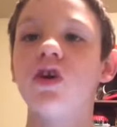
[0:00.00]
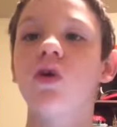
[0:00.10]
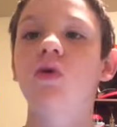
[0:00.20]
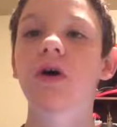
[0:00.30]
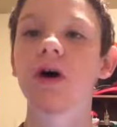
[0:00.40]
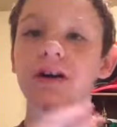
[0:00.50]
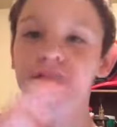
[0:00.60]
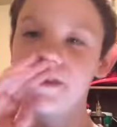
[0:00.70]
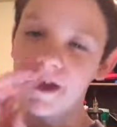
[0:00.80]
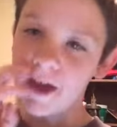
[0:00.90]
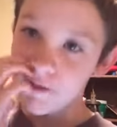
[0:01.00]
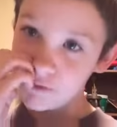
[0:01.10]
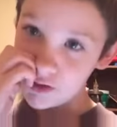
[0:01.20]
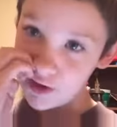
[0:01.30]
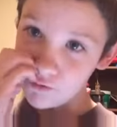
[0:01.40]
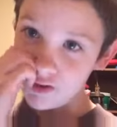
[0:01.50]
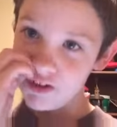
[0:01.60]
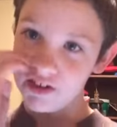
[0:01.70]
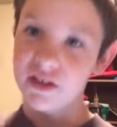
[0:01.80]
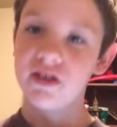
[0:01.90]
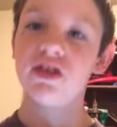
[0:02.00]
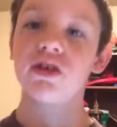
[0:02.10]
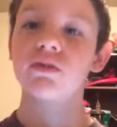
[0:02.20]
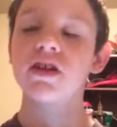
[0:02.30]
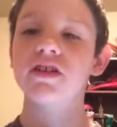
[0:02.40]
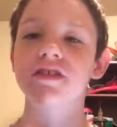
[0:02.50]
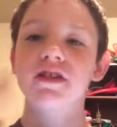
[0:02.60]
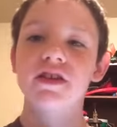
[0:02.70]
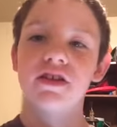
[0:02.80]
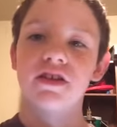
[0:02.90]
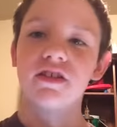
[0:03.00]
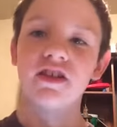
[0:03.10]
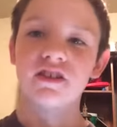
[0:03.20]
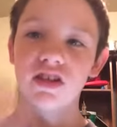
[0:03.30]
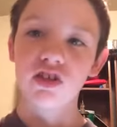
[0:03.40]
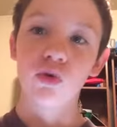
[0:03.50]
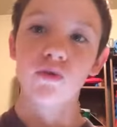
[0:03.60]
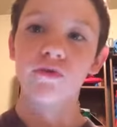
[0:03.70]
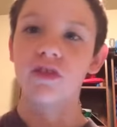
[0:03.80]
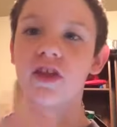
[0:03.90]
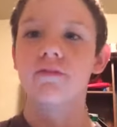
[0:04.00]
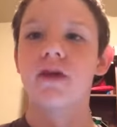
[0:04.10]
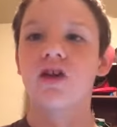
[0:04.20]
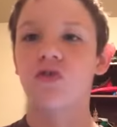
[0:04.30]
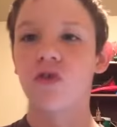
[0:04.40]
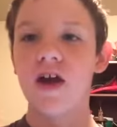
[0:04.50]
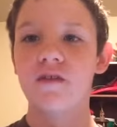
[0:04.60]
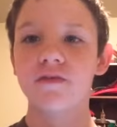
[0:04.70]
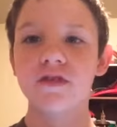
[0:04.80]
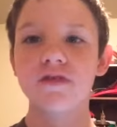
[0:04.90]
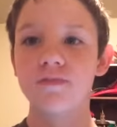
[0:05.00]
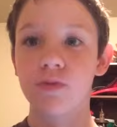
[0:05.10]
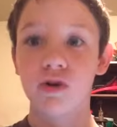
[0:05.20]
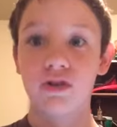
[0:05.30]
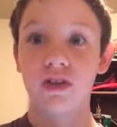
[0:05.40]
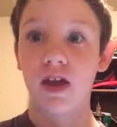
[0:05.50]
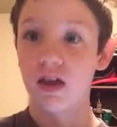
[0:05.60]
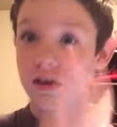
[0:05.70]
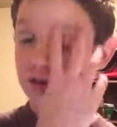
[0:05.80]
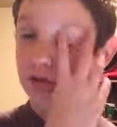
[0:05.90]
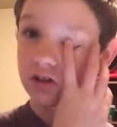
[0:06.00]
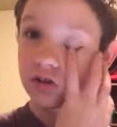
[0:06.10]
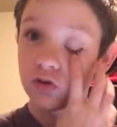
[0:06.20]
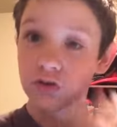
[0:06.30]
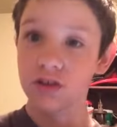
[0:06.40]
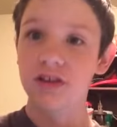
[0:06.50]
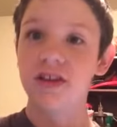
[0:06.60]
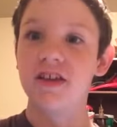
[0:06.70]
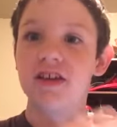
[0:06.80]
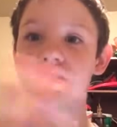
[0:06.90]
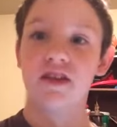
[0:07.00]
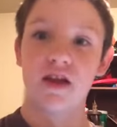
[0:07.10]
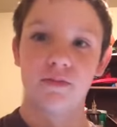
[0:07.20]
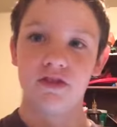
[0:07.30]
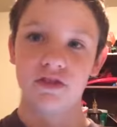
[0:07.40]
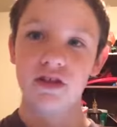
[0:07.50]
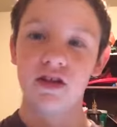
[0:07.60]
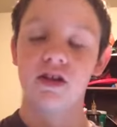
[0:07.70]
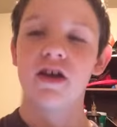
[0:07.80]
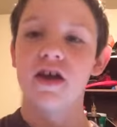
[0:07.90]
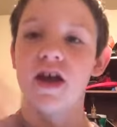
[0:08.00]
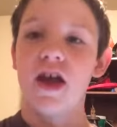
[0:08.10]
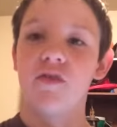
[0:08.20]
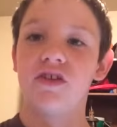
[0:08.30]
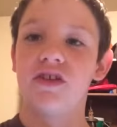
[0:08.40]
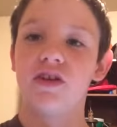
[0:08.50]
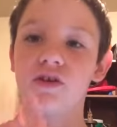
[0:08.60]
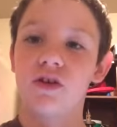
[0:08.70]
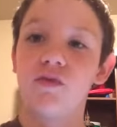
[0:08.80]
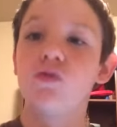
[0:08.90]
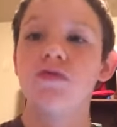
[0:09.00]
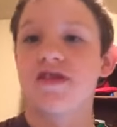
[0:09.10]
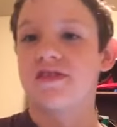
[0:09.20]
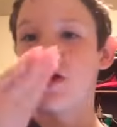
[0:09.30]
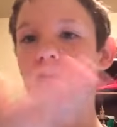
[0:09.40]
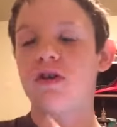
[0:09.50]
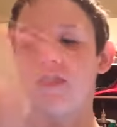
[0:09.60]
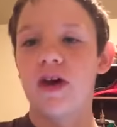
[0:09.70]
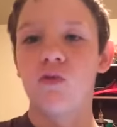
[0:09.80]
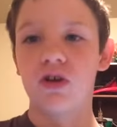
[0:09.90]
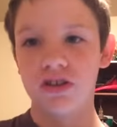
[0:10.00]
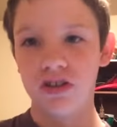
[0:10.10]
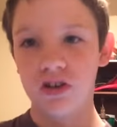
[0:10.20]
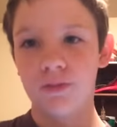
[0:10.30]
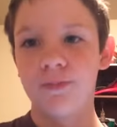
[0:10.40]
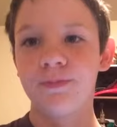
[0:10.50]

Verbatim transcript: No, uh, they have it every year because like they do it for like Minecraft's birthday, so like you can like get Stampy skin every year if you miss out on that one year.